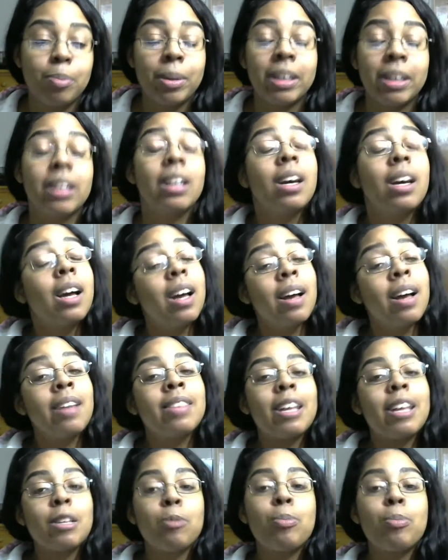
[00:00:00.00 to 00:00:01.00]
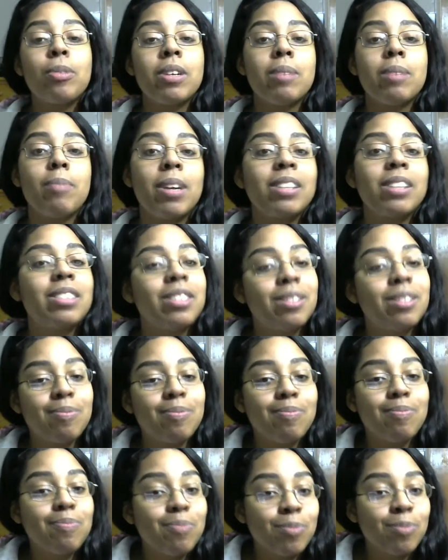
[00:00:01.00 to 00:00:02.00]
But that's pretty much
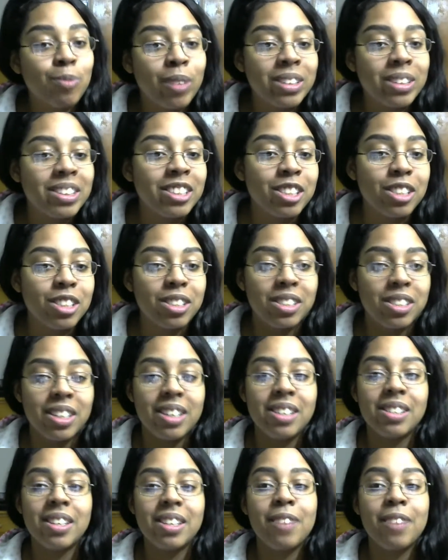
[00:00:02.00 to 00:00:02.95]
what the gist is.